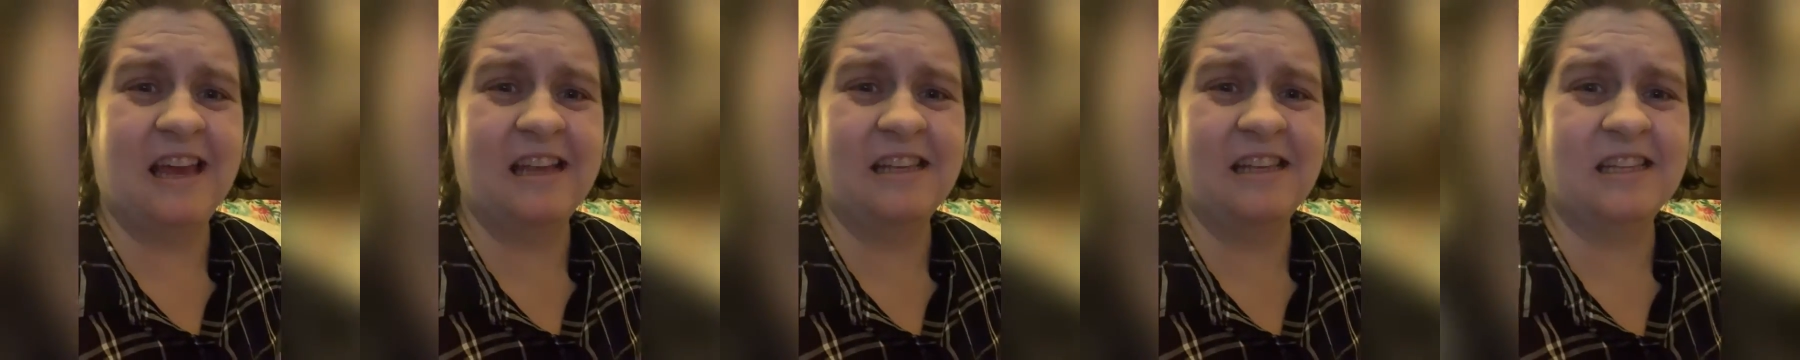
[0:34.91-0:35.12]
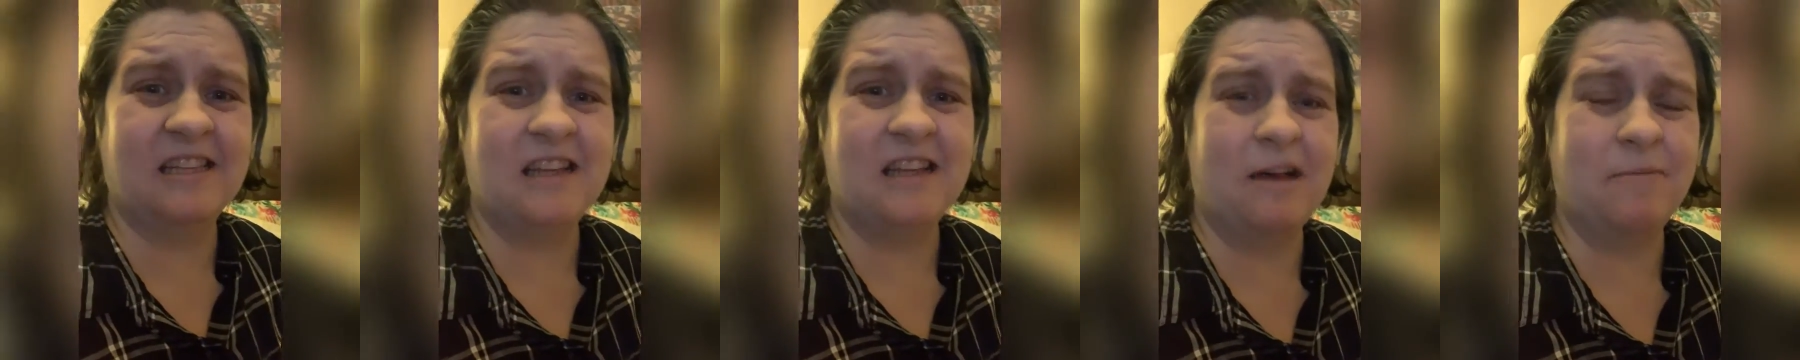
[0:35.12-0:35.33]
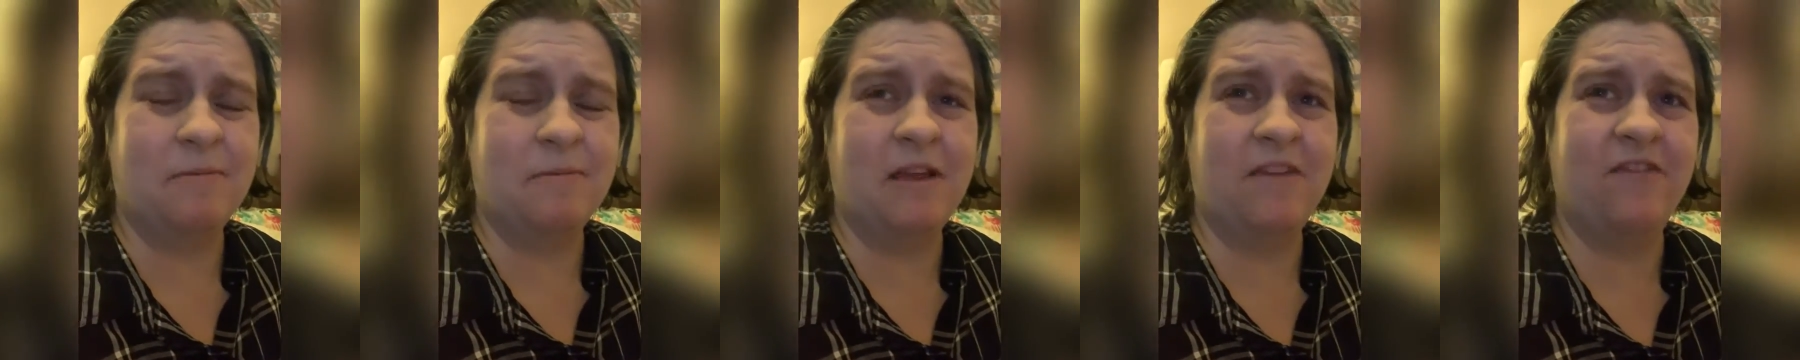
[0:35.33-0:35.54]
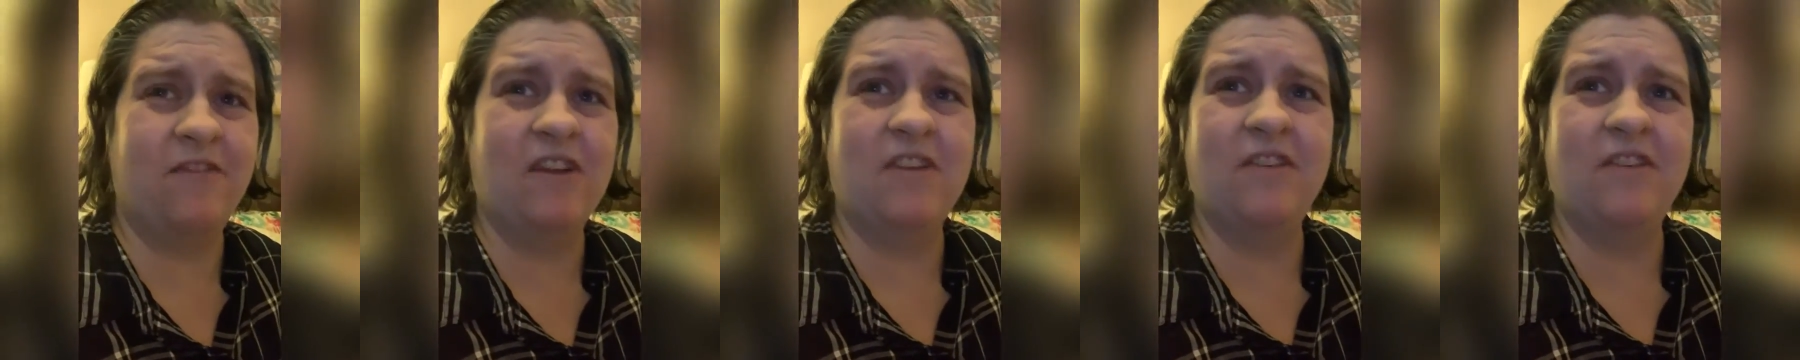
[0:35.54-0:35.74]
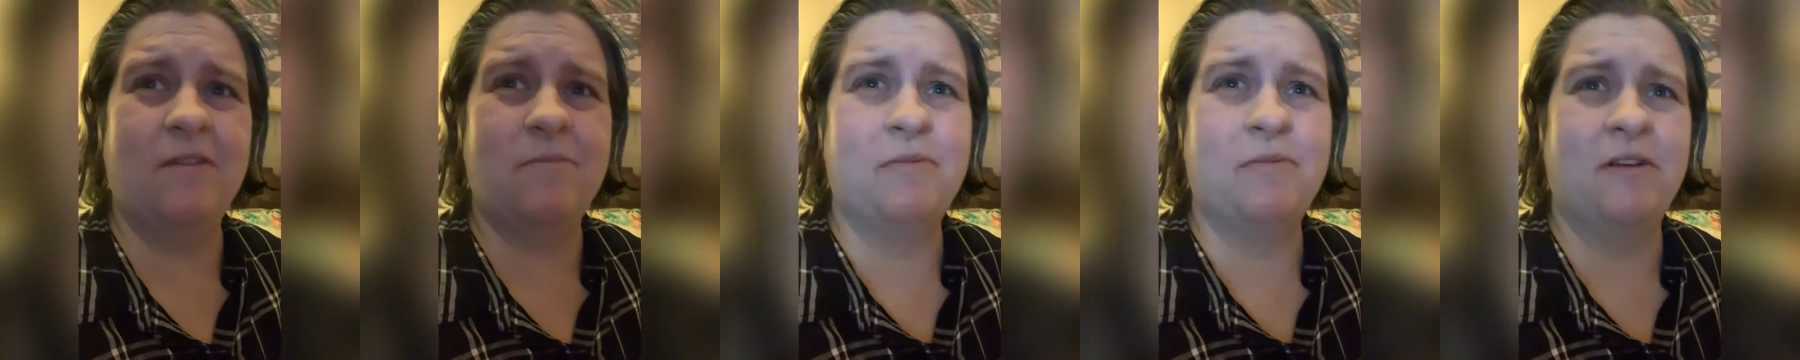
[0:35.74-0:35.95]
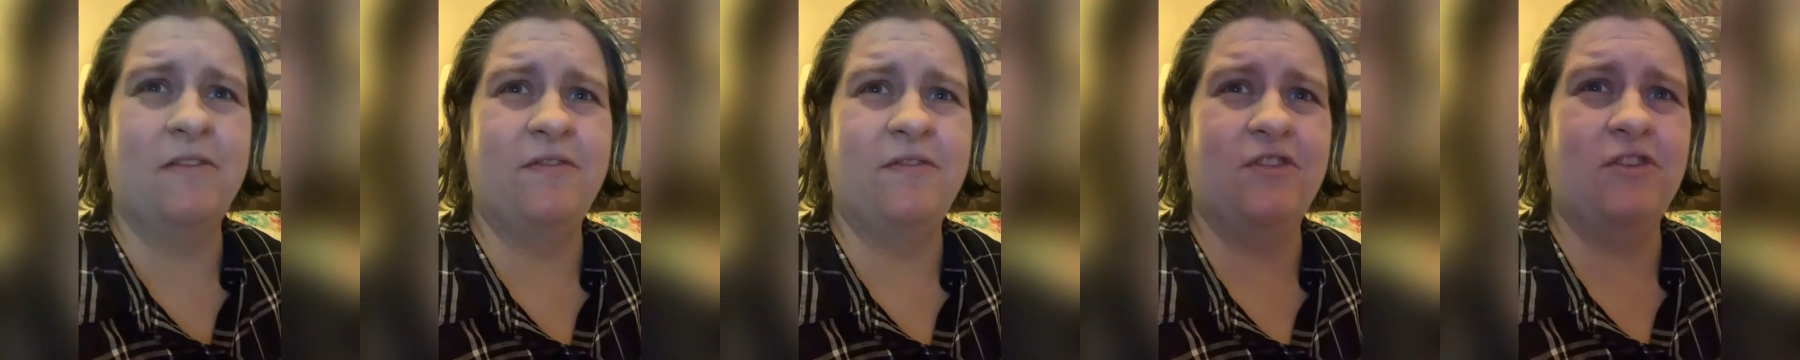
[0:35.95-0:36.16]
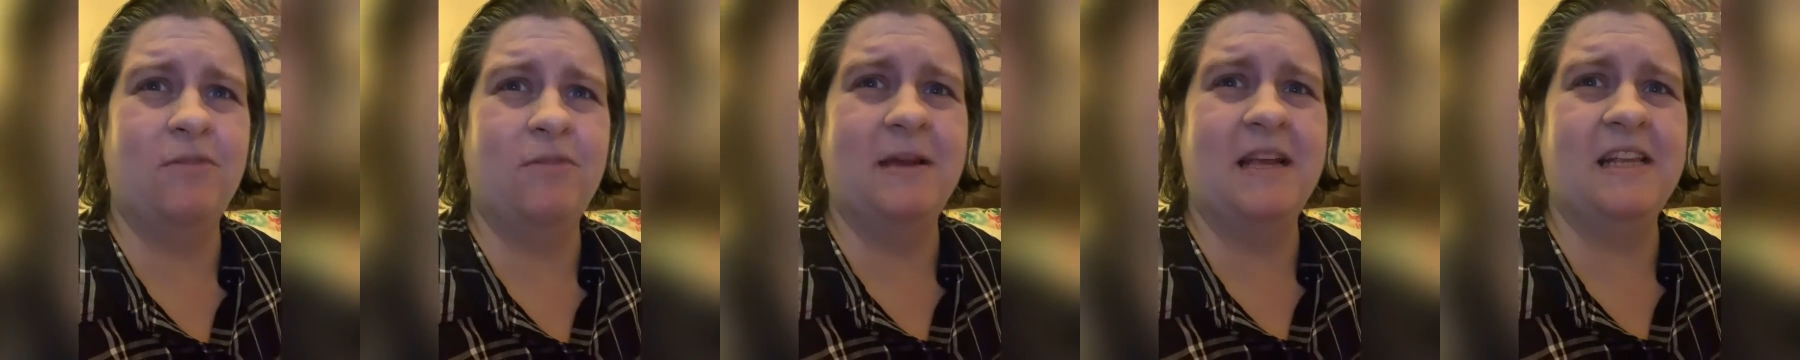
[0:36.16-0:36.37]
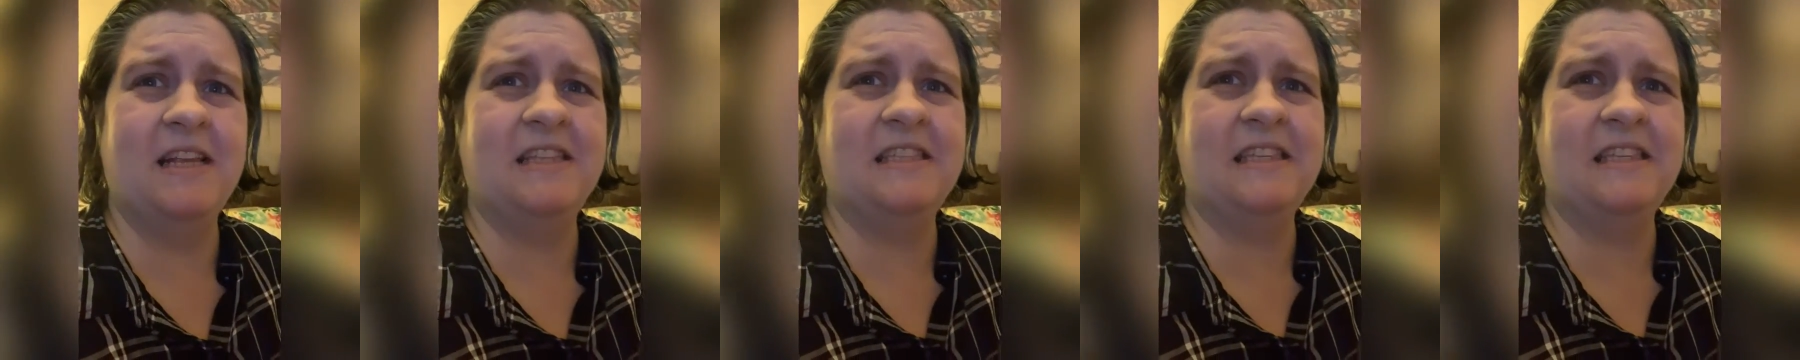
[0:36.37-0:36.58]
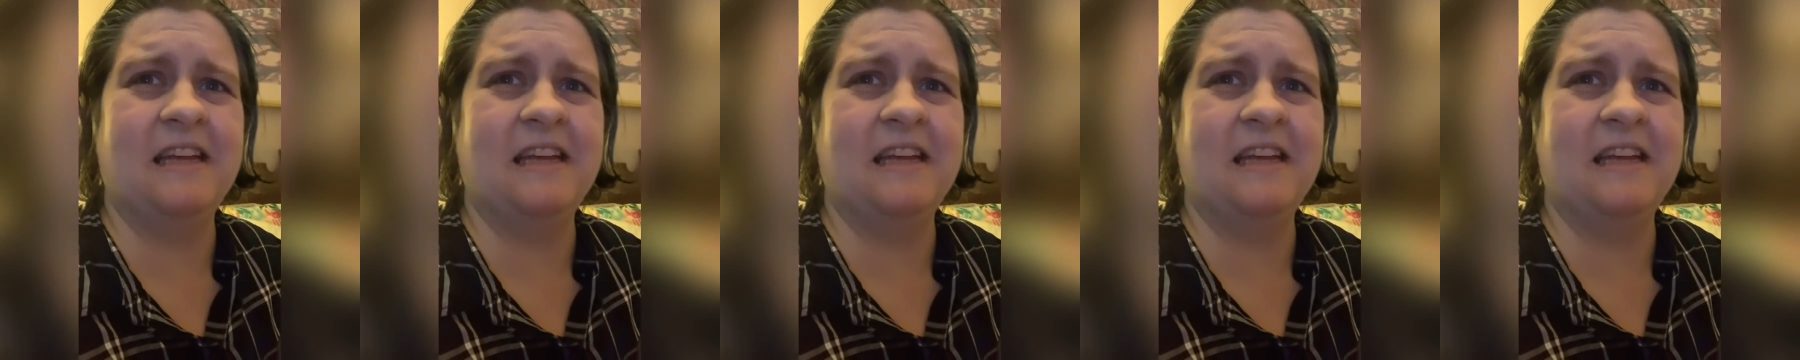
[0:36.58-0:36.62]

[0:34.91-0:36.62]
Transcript: It's not my favorite performance.